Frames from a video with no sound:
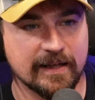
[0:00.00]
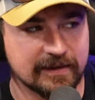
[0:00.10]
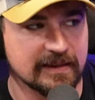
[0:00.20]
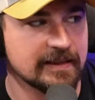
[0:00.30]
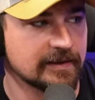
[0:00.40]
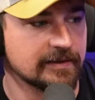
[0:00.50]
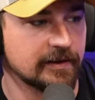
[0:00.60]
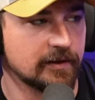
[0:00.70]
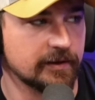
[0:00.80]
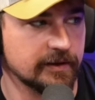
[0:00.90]
think that
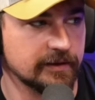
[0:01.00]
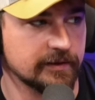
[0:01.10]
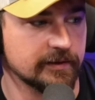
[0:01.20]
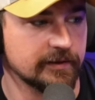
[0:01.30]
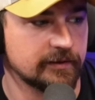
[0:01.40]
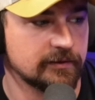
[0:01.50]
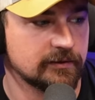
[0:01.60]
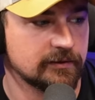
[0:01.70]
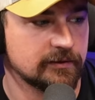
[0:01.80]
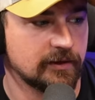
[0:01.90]
there is
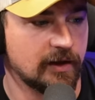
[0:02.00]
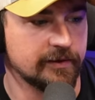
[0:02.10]
a